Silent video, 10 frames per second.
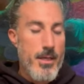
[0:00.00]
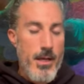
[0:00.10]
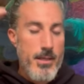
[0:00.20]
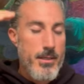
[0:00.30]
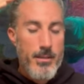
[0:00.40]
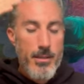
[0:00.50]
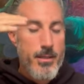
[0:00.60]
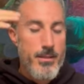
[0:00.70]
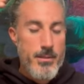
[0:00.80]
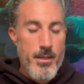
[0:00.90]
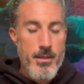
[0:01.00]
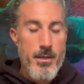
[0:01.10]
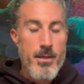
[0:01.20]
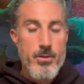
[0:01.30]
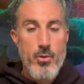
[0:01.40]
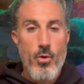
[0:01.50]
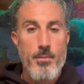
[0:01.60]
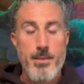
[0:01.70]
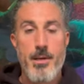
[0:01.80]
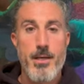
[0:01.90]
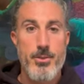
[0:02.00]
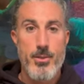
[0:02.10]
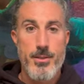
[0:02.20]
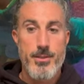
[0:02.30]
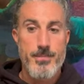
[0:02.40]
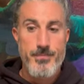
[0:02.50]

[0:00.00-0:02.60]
I need this and do all my mantras.